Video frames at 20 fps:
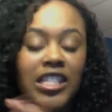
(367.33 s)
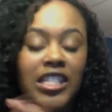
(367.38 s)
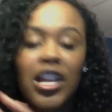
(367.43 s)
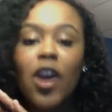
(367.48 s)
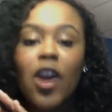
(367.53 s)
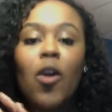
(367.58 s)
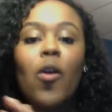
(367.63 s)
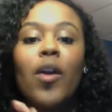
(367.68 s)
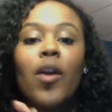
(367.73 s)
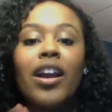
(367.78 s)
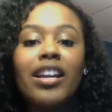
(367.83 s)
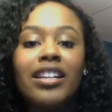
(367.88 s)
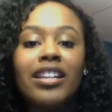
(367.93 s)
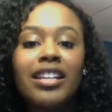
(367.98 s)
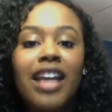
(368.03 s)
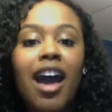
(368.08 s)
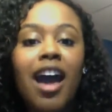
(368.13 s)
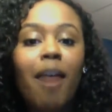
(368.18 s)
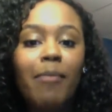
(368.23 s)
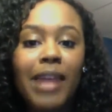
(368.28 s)
So
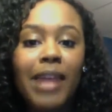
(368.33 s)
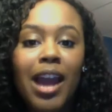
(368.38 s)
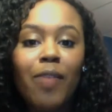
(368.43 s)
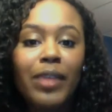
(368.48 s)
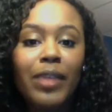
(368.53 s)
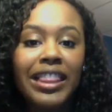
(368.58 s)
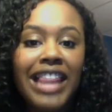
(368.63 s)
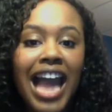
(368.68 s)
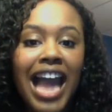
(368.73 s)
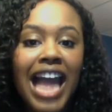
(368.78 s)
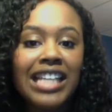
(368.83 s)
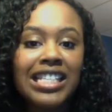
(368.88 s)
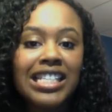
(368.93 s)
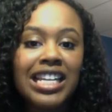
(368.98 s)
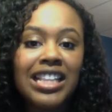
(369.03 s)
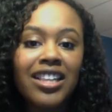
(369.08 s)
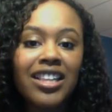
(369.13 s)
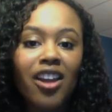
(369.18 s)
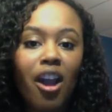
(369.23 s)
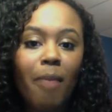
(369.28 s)
help me out with that
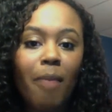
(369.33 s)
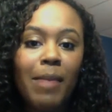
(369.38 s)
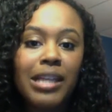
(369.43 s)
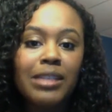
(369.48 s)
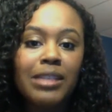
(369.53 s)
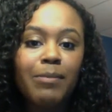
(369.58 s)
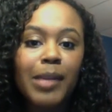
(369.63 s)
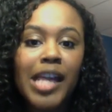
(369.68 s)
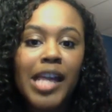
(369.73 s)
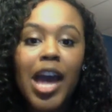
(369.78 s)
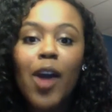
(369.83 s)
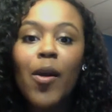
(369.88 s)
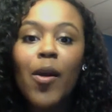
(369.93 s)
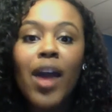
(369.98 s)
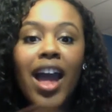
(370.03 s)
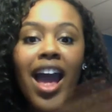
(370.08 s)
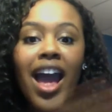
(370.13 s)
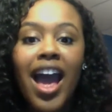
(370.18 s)
in the comments below.